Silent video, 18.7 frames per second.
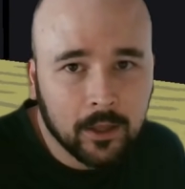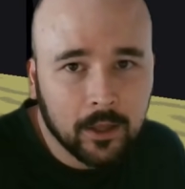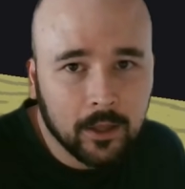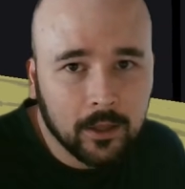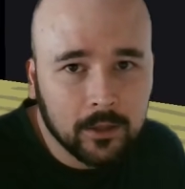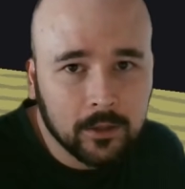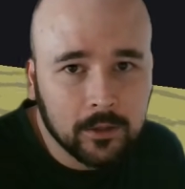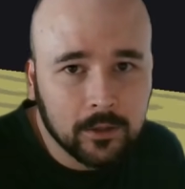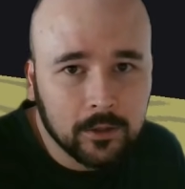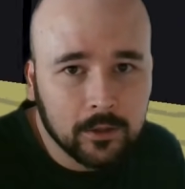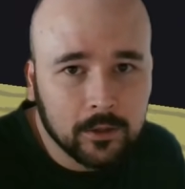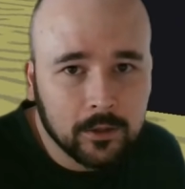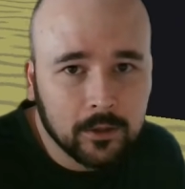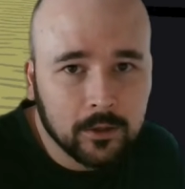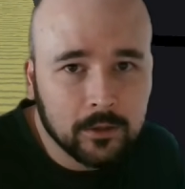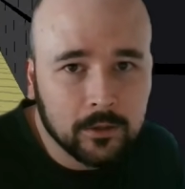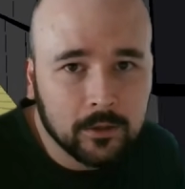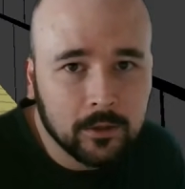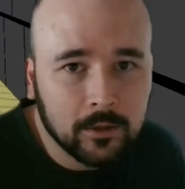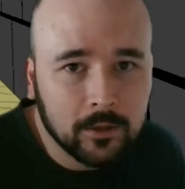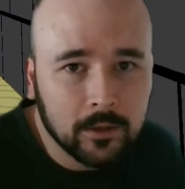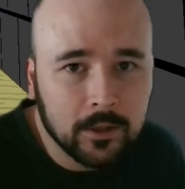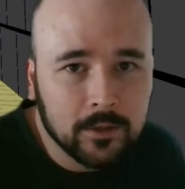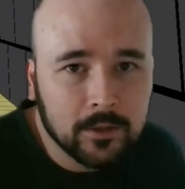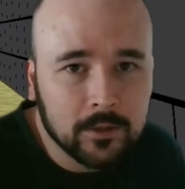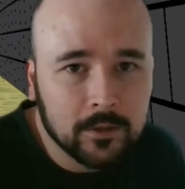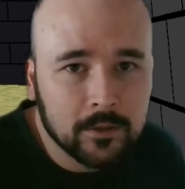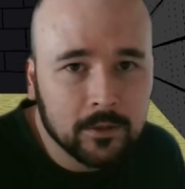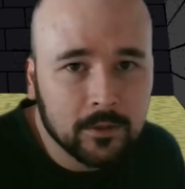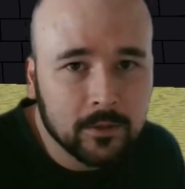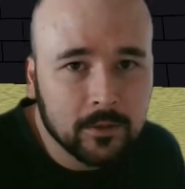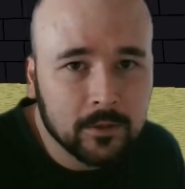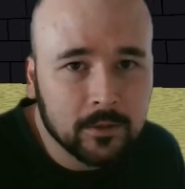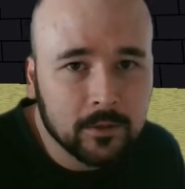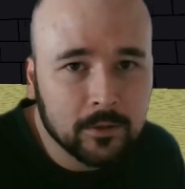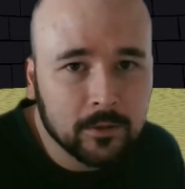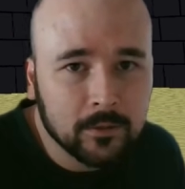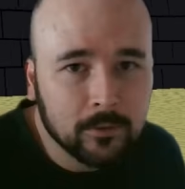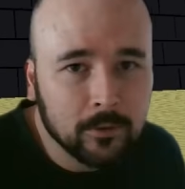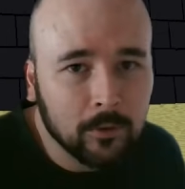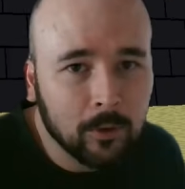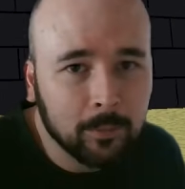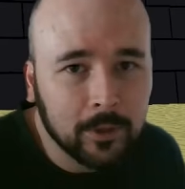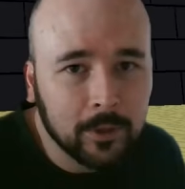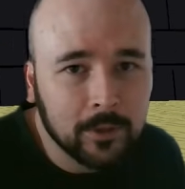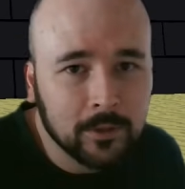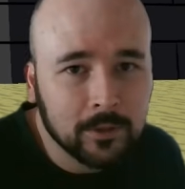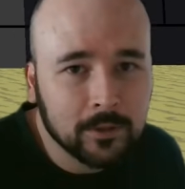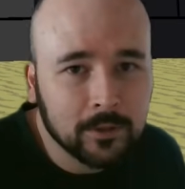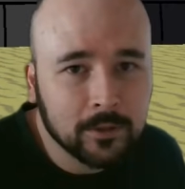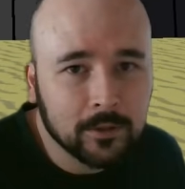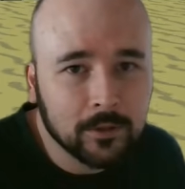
And let's complete